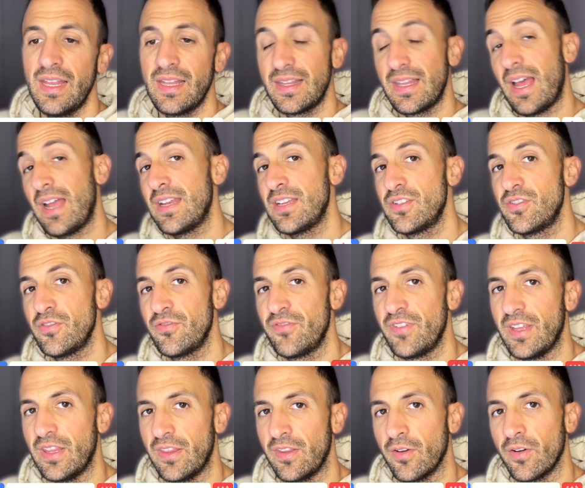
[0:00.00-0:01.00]
that is your
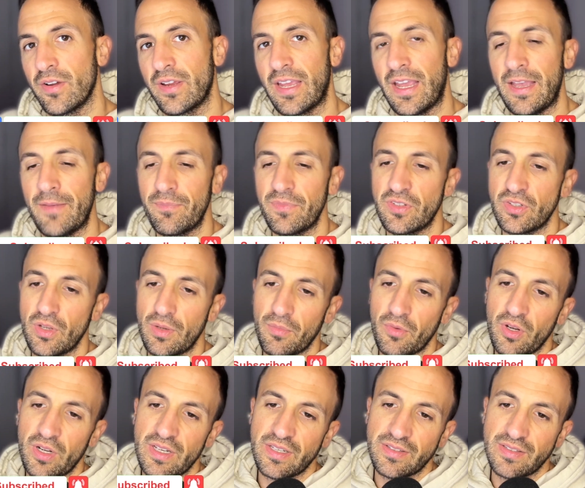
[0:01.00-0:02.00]
video. Okay, so I'm
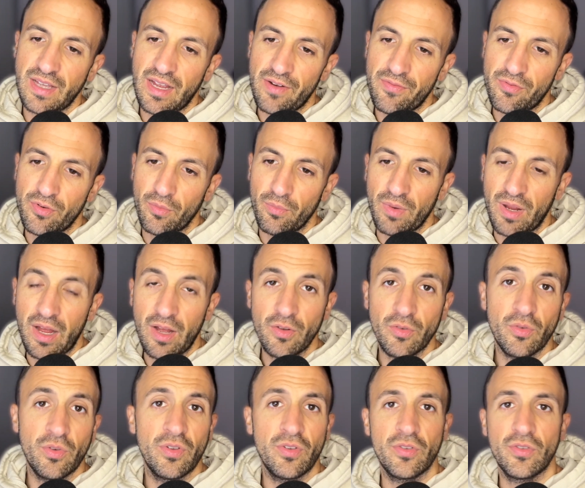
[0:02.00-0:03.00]
gonna start from how
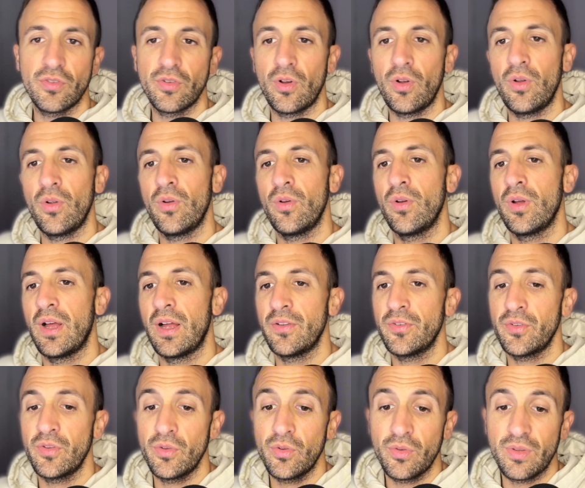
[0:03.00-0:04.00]
to install, how
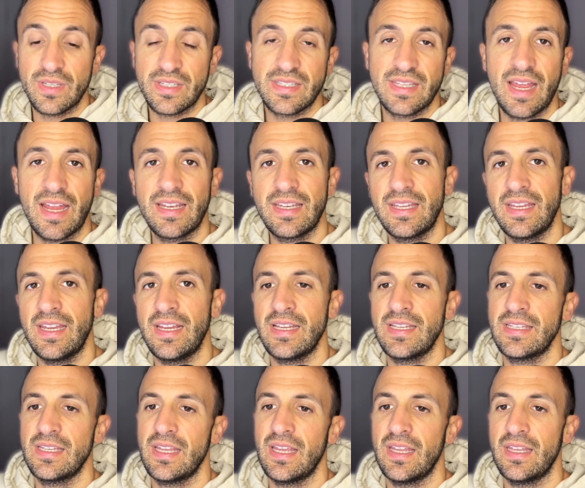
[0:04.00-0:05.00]
to do
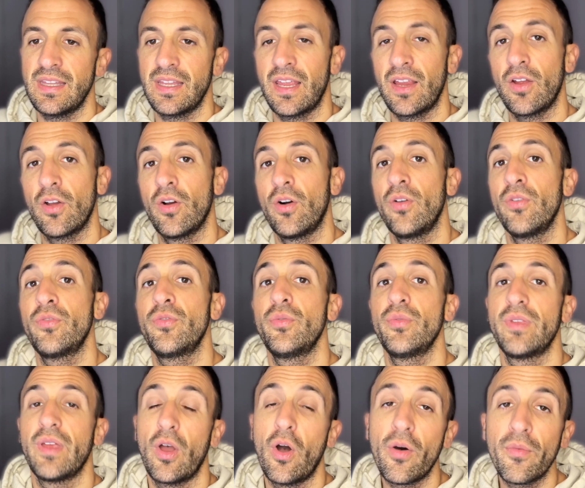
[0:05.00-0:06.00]
settings, and then go to
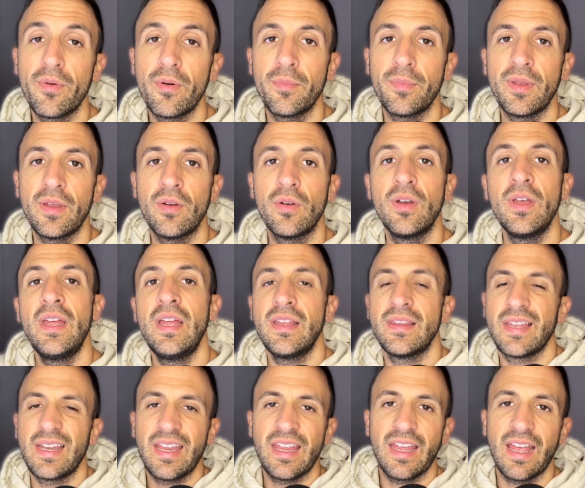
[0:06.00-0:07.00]
the overview
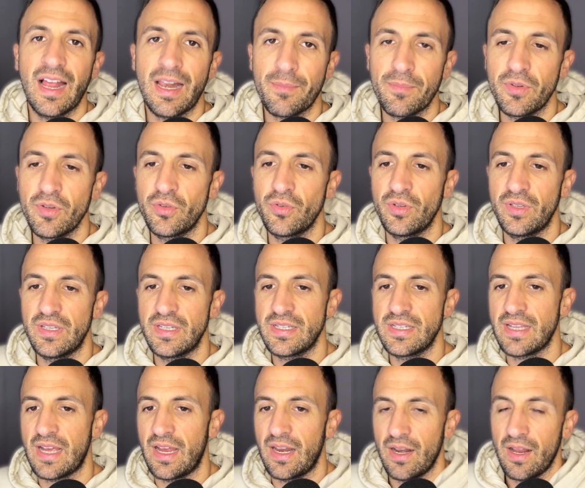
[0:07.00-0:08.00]
that will help you to
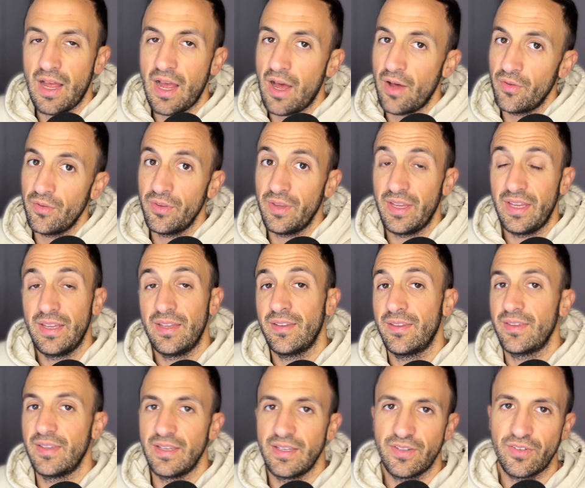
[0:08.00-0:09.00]
understand how is
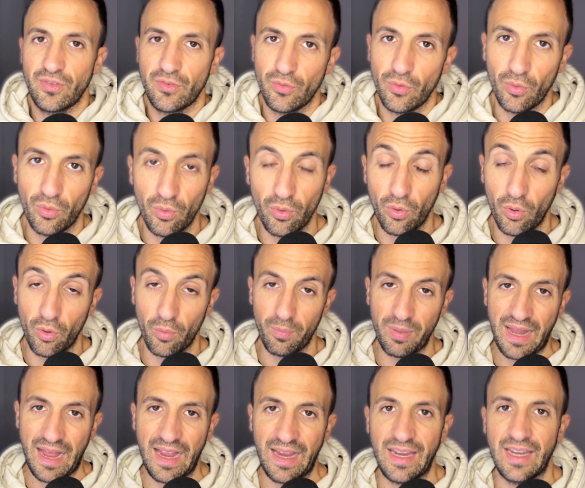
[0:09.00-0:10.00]
this tool or
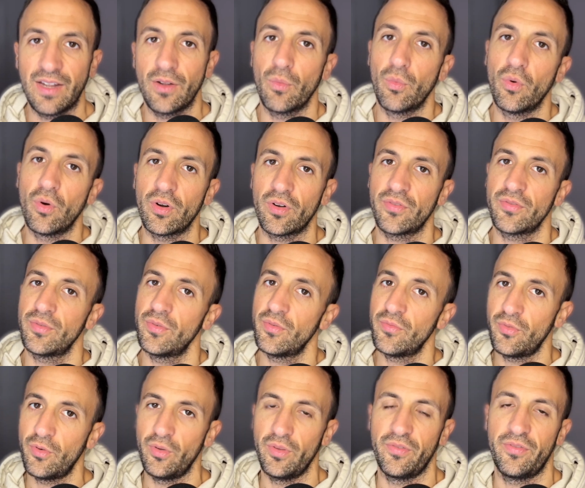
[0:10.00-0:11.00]
plugin works
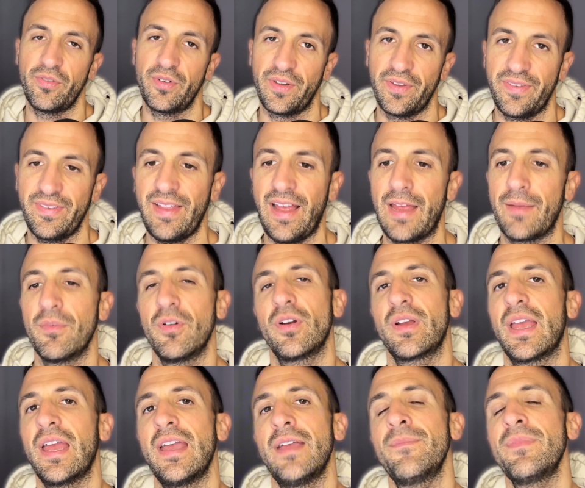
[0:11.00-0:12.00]
for the first time.
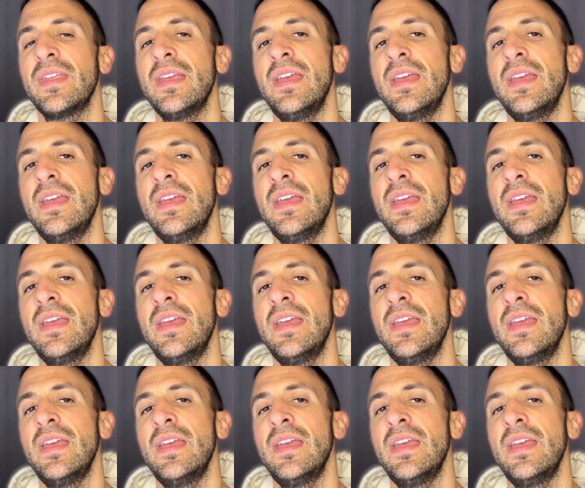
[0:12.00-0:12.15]
Okay,